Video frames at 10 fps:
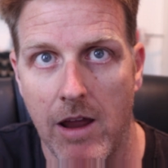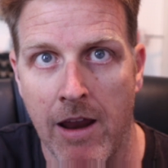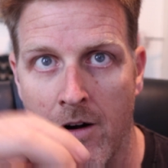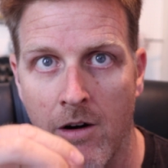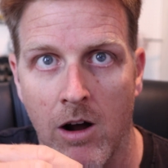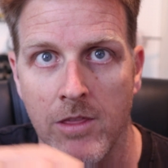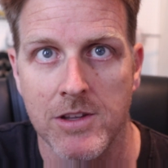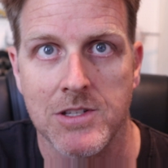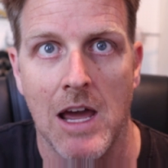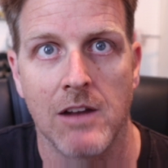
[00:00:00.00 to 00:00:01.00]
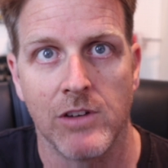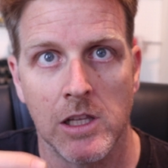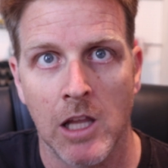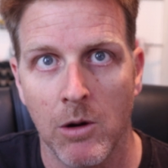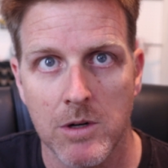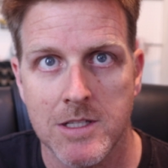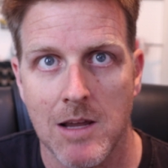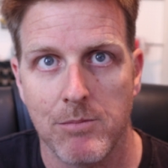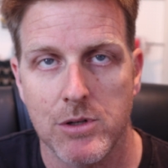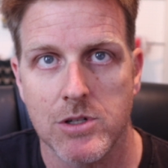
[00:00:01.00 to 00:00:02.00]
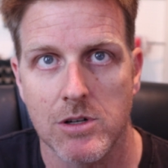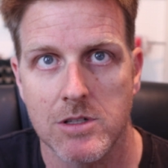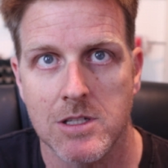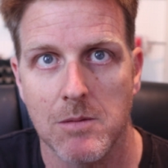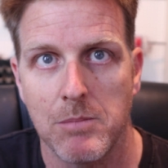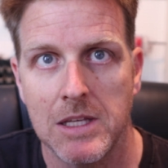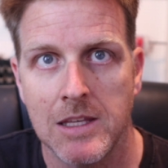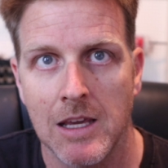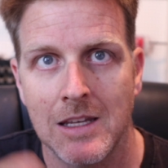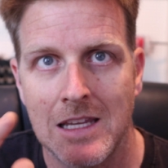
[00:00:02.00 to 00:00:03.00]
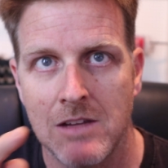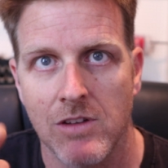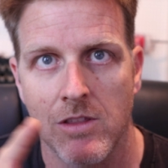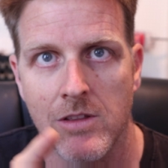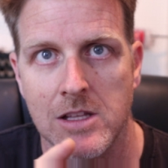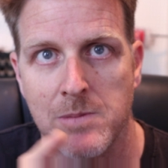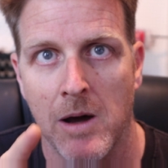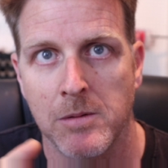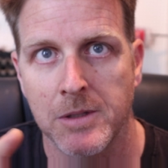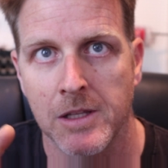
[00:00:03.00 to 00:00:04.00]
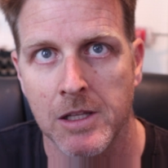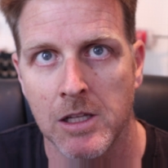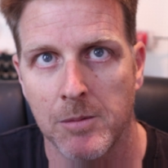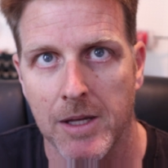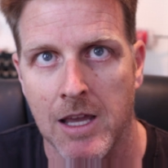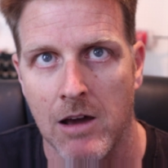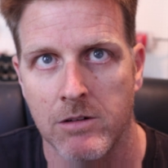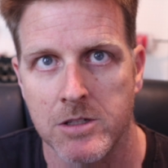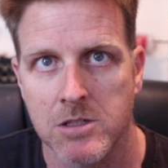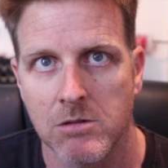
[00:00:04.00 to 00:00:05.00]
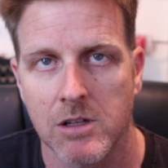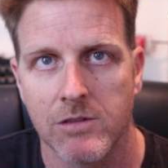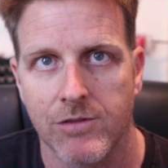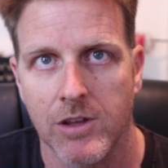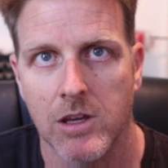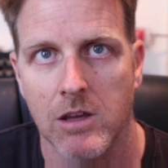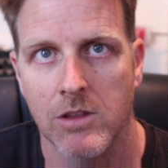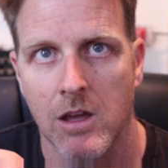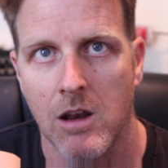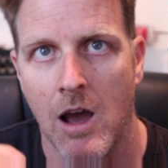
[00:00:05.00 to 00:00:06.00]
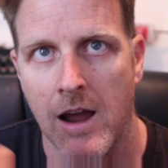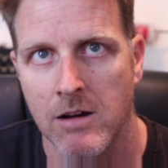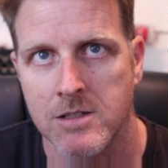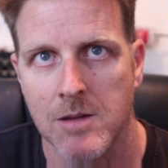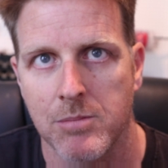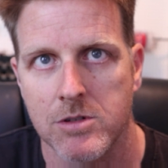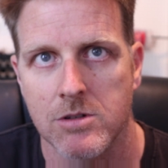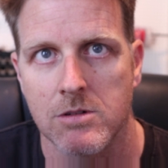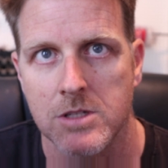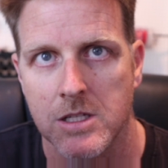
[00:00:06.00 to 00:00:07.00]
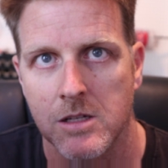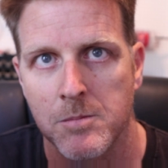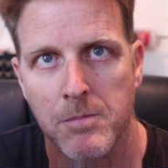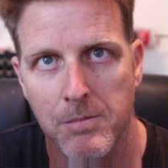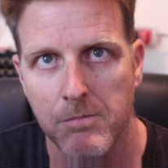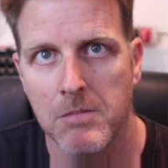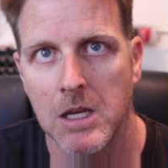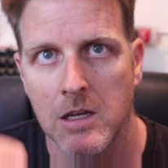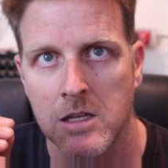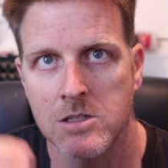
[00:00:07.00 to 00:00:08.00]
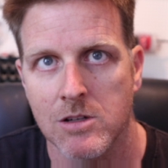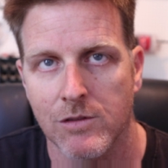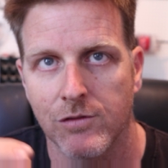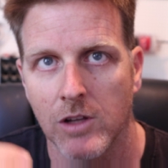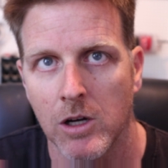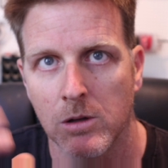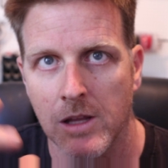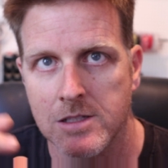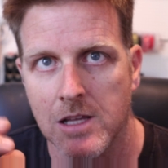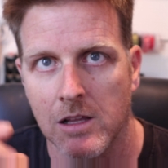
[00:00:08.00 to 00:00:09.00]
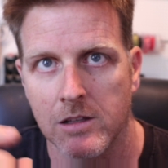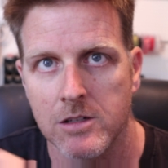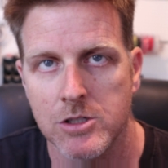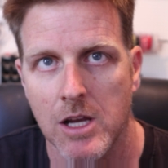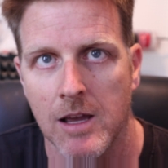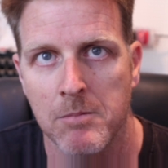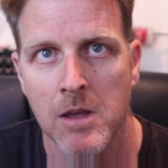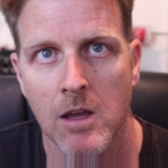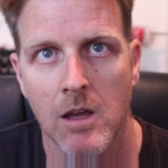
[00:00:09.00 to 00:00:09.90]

err on the side of a lower temperature to begin, even though that's probably a little bit counterintuitive, thinking that higher temperature is going to mean easier flow, less likely to jam.